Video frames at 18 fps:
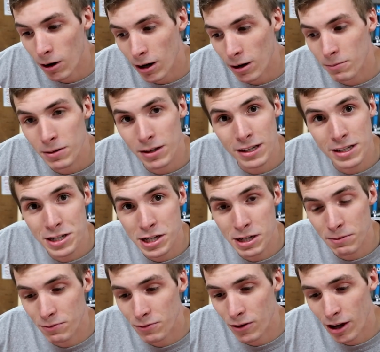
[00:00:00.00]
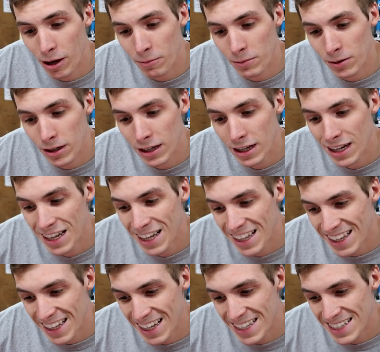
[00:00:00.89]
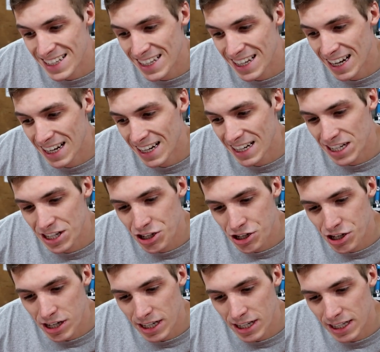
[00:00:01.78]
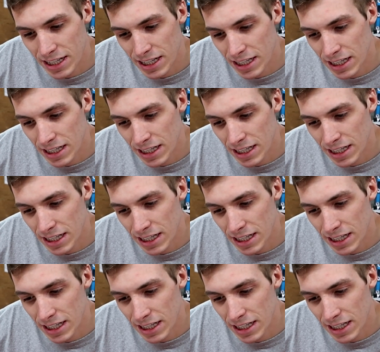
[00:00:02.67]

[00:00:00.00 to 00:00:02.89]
Welcome to the Jeep family. Thanks again, Gene